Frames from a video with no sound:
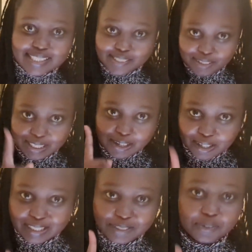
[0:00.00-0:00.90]
So
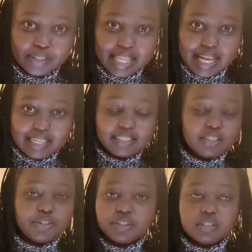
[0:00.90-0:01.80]
don't do that.
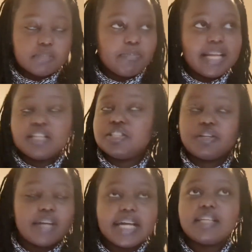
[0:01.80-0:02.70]
Don't
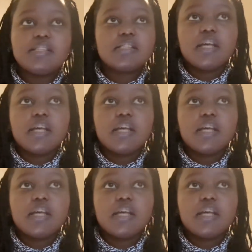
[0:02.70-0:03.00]
plagiarize.